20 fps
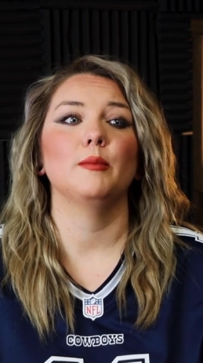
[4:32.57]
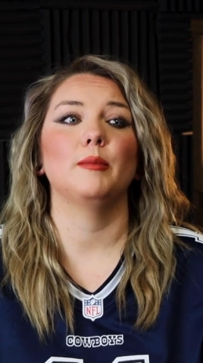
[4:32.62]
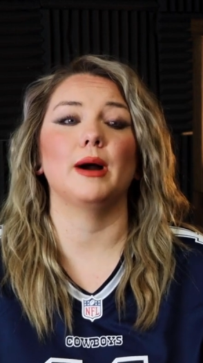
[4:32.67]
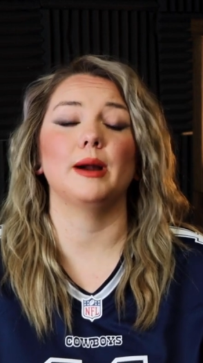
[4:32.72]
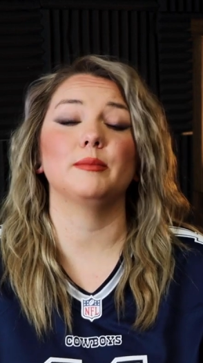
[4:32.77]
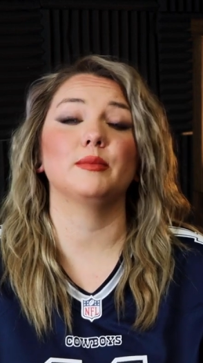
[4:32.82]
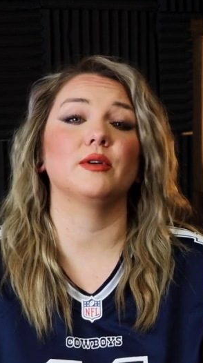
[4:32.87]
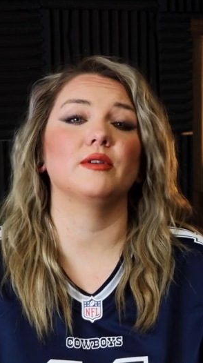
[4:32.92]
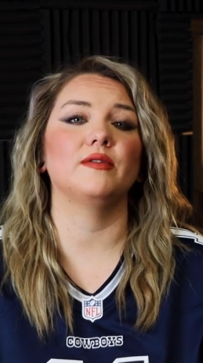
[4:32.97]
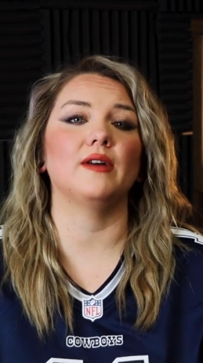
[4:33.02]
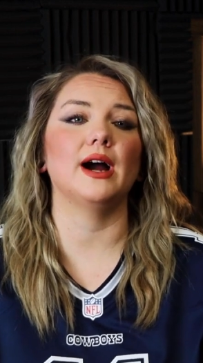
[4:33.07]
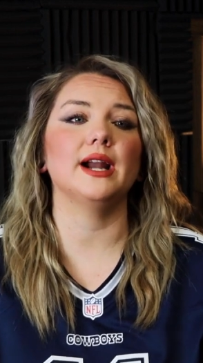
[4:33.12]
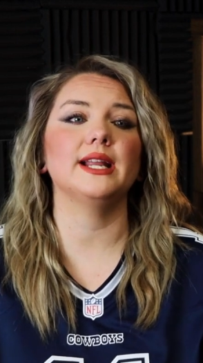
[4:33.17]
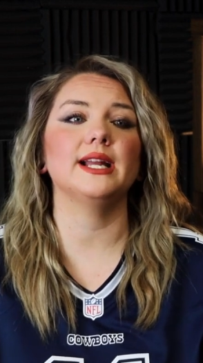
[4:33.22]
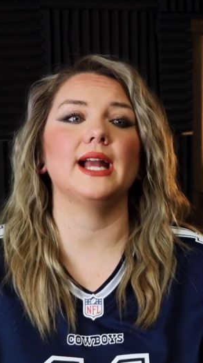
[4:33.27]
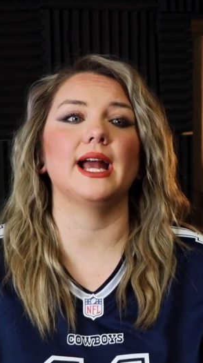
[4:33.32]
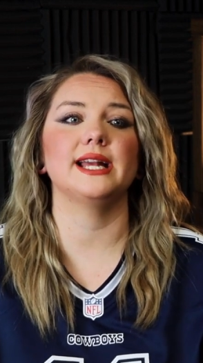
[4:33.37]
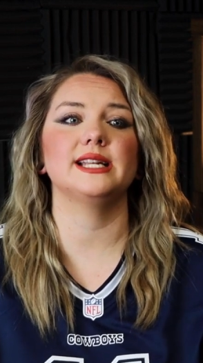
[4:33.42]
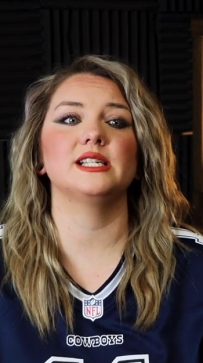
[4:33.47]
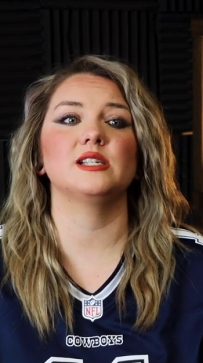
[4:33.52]
By
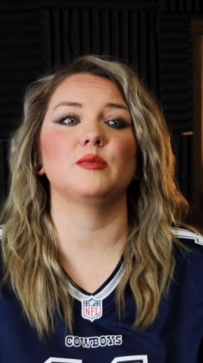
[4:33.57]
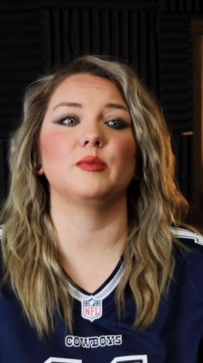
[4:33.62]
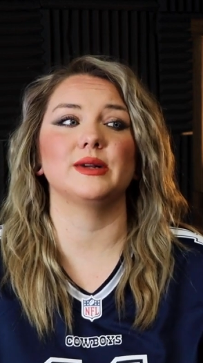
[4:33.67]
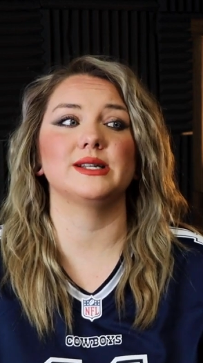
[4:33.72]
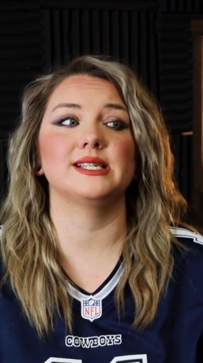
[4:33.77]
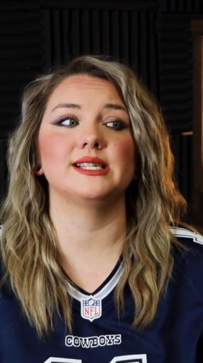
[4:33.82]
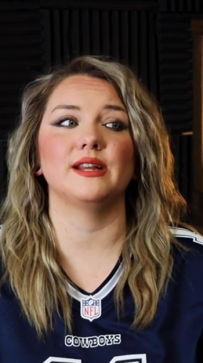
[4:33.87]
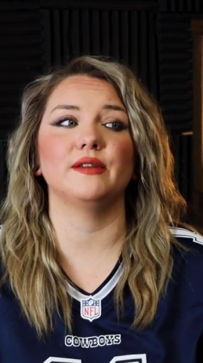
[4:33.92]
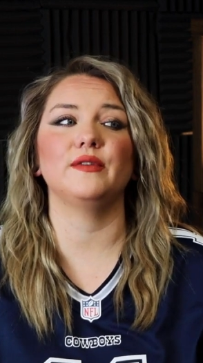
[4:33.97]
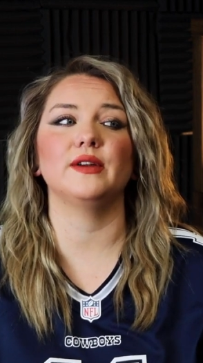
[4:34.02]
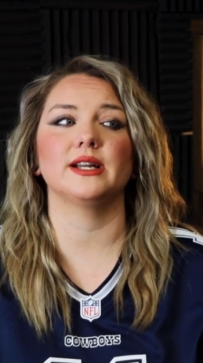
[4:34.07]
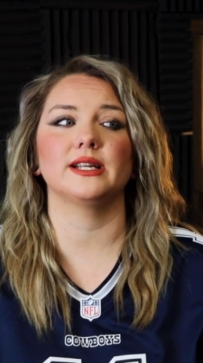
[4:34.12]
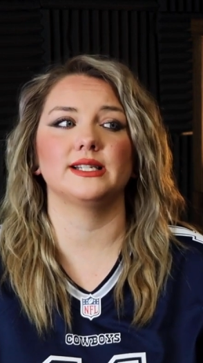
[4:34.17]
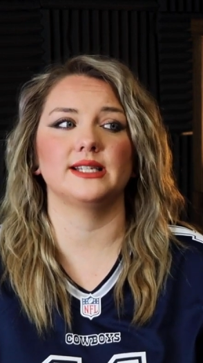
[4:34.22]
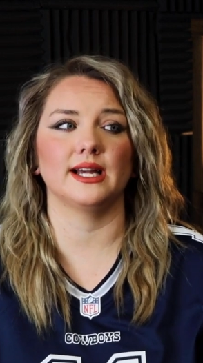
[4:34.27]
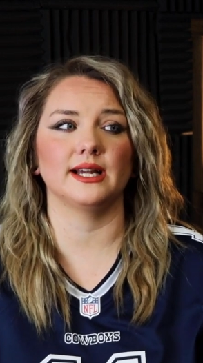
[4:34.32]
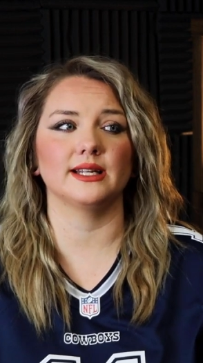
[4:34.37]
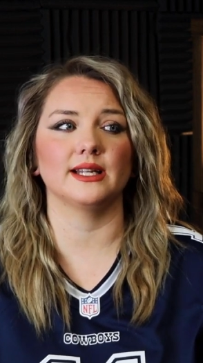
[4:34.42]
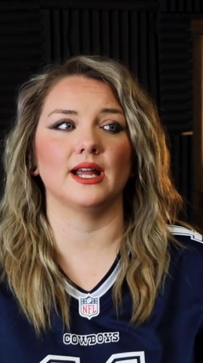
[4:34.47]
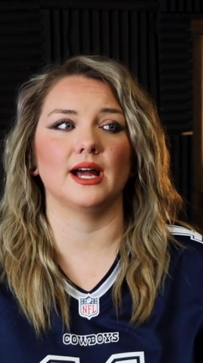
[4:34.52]
providing a specific
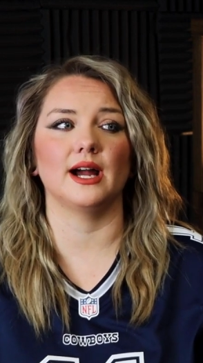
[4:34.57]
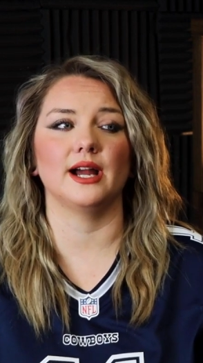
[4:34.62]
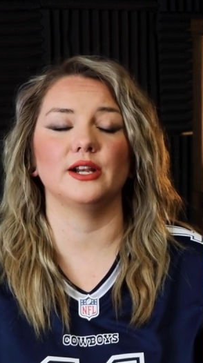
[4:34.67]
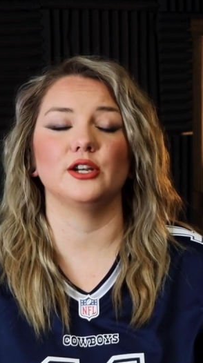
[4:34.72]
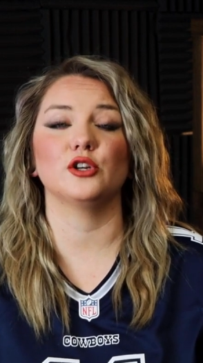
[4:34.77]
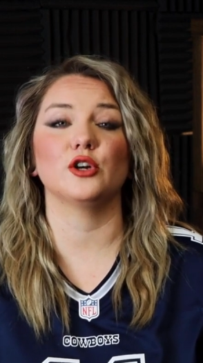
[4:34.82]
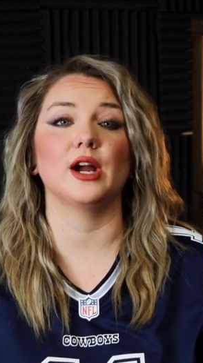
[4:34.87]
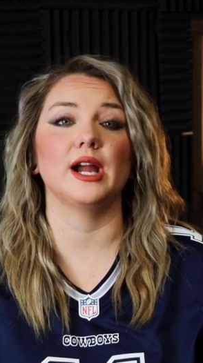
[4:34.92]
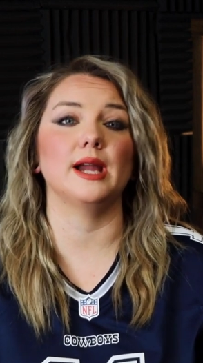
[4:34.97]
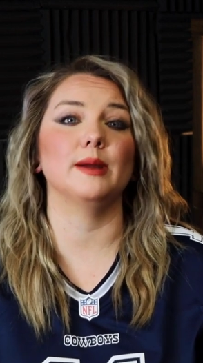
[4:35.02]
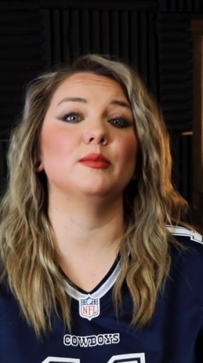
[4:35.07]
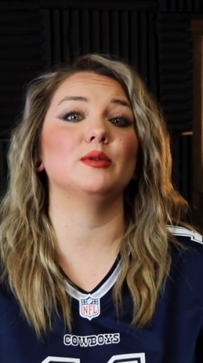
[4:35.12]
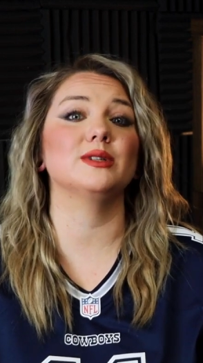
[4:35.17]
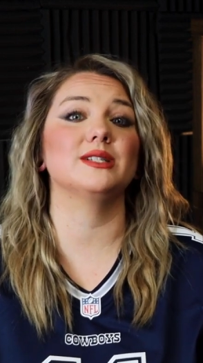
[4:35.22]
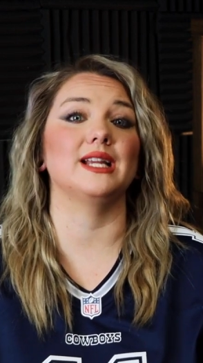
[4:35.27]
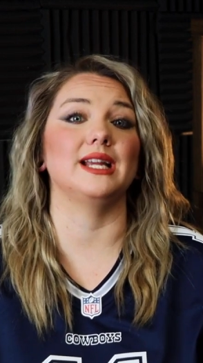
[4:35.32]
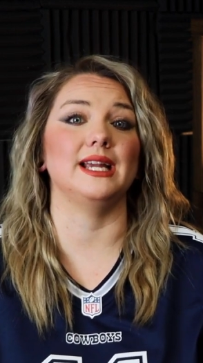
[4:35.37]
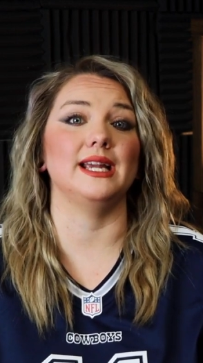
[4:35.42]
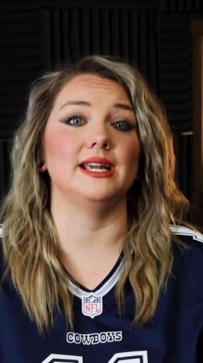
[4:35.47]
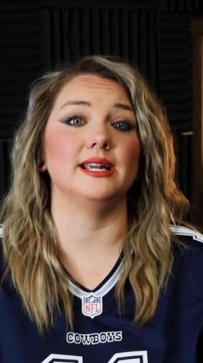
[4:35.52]
deadline, you're able
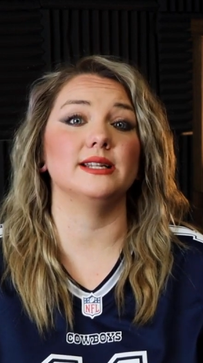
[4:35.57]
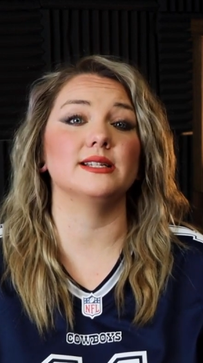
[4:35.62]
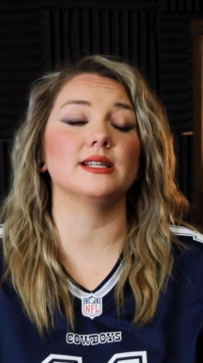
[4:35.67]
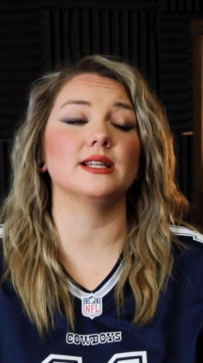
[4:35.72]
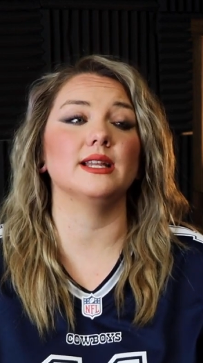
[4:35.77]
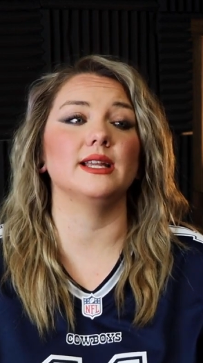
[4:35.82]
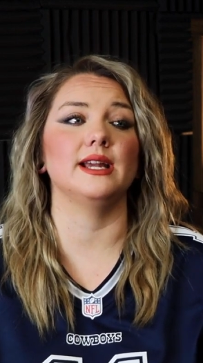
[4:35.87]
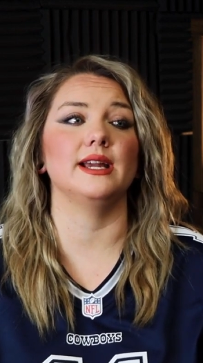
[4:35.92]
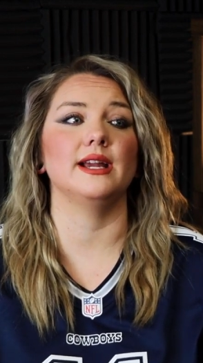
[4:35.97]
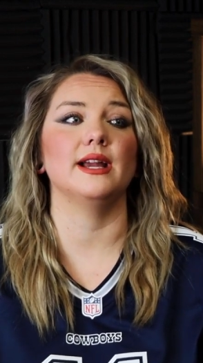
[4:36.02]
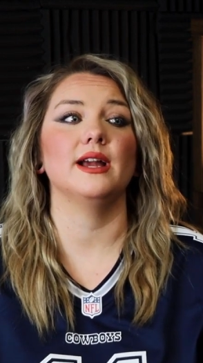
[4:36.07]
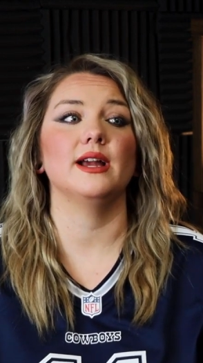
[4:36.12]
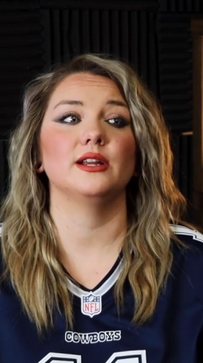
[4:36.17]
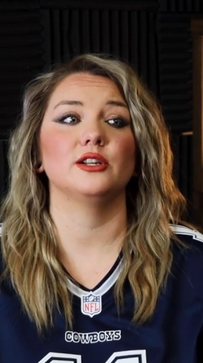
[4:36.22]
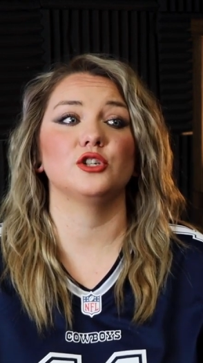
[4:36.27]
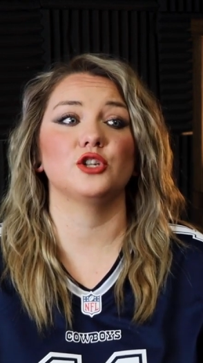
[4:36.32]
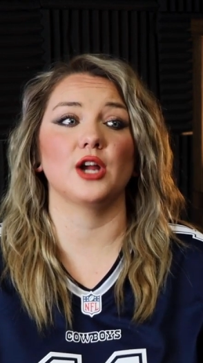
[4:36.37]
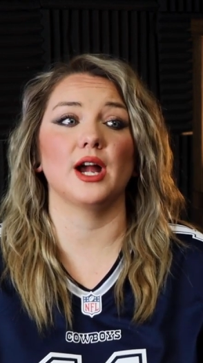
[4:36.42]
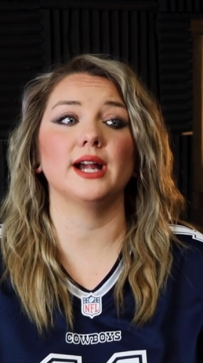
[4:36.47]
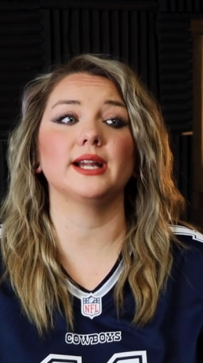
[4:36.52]
to easily
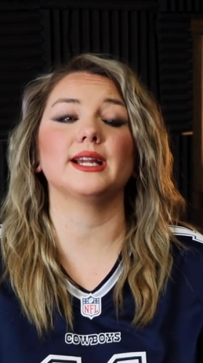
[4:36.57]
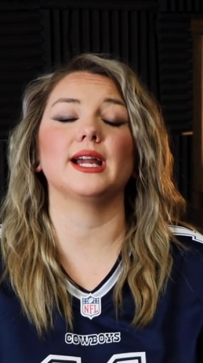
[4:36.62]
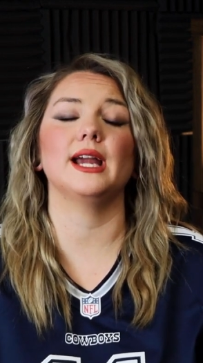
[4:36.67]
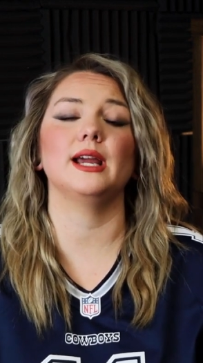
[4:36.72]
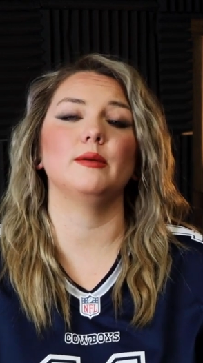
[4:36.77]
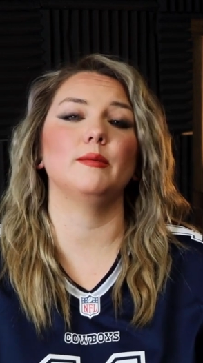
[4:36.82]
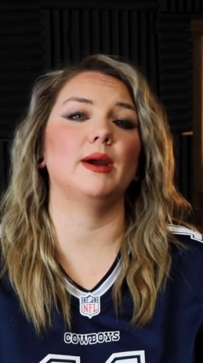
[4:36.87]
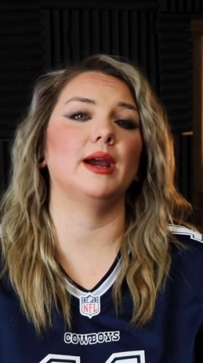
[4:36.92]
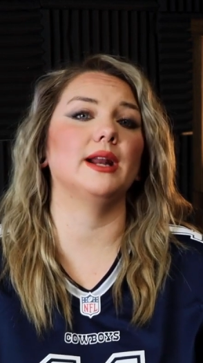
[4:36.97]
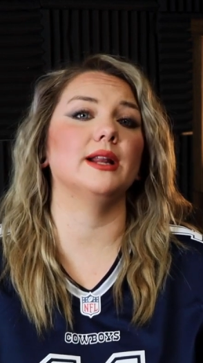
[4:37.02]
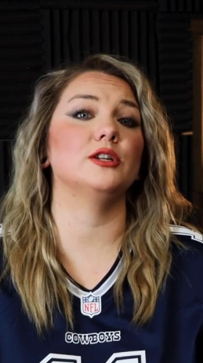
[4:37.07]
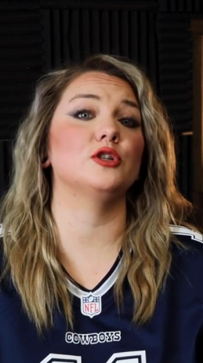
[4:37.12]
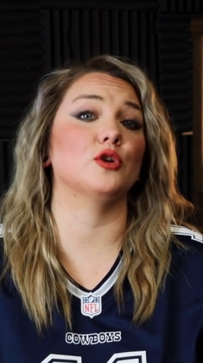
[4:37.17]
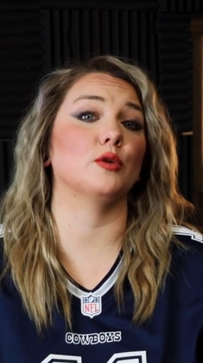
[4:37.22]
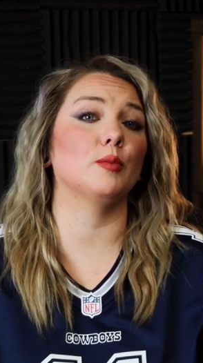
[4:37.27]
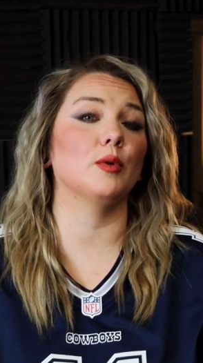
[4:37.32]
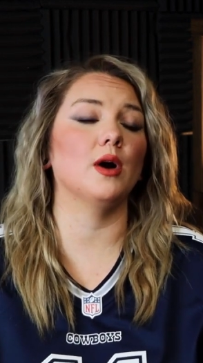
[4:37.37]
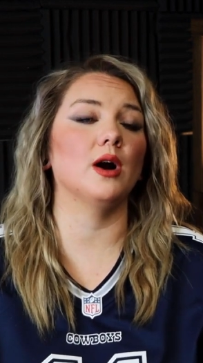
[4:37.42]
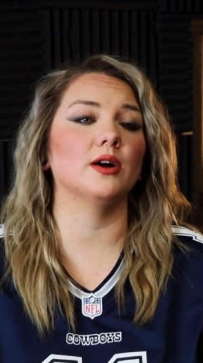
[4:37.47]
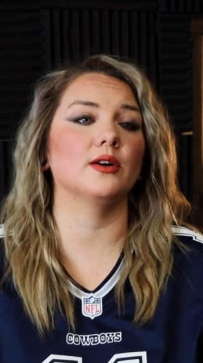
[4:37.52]
check and manage
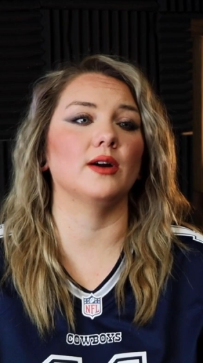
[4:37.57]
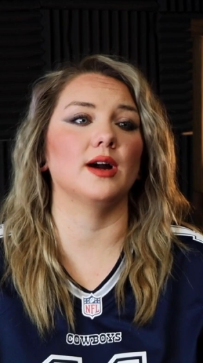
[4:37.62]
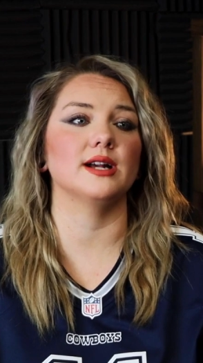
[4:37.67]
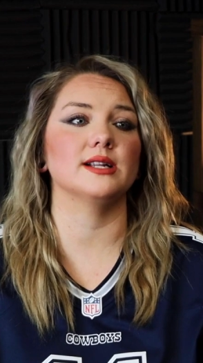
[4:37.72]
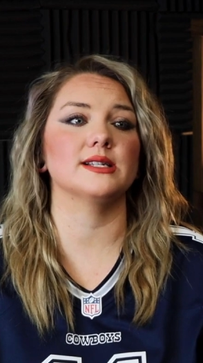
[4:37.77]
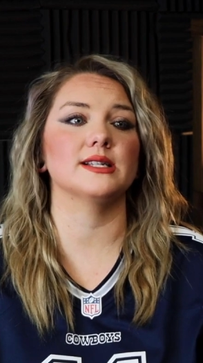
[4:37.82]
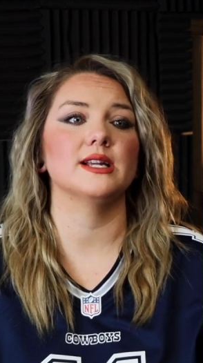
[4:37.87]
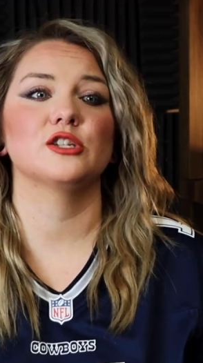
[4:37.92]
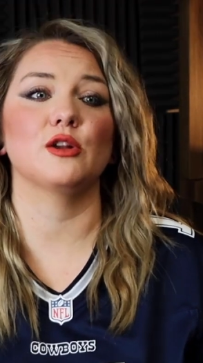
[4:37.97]
your progress.